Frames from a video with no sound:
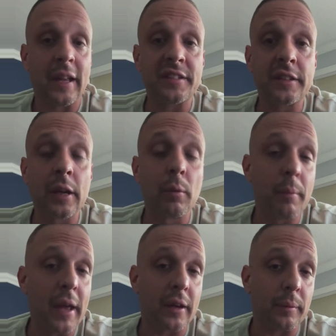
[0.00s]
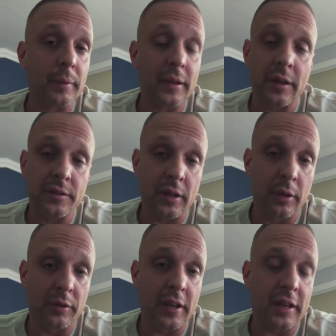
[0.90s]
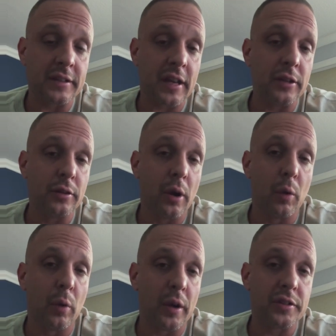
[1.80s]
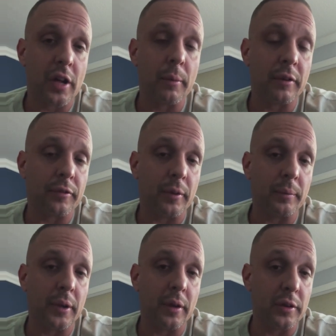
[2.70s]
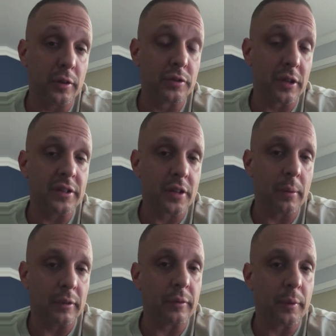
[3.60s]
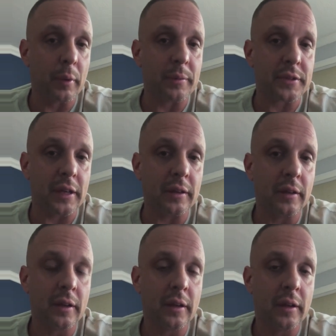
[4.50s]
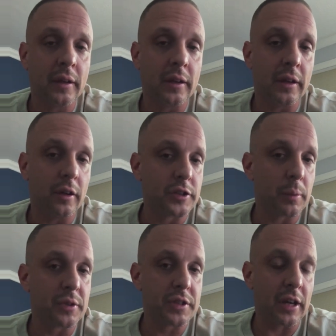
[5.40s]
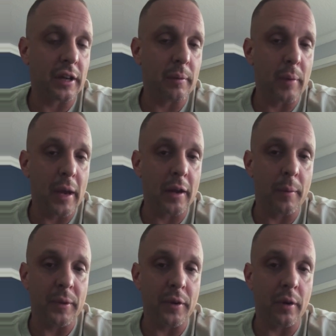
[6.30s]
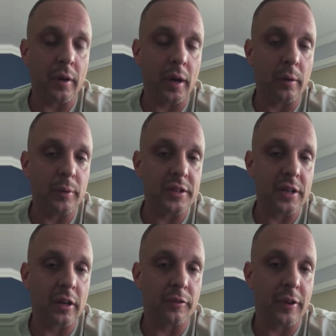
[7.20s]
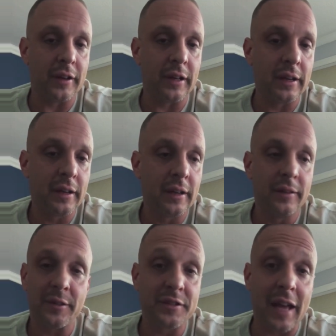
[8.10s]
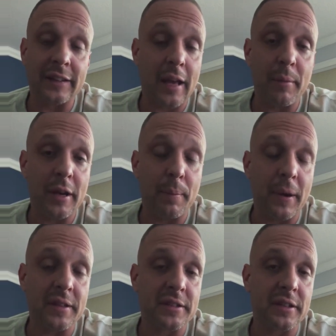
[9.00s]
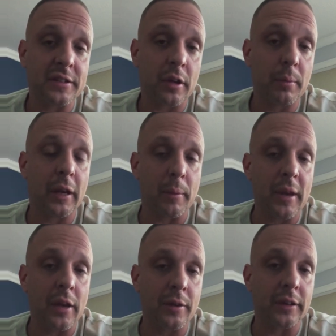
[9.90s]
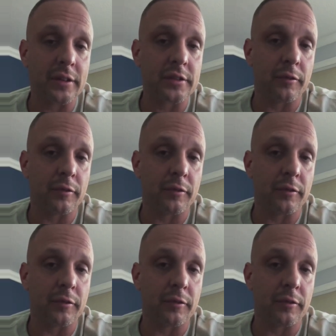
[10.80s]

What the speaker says: That's the thing with makeup. And here's a little thing, is that where it's coming from. Usually it's coming from the website. Someone's selling a makeup and they're reseller friendly. There's not that many places that sell makeup. Yeah, you got the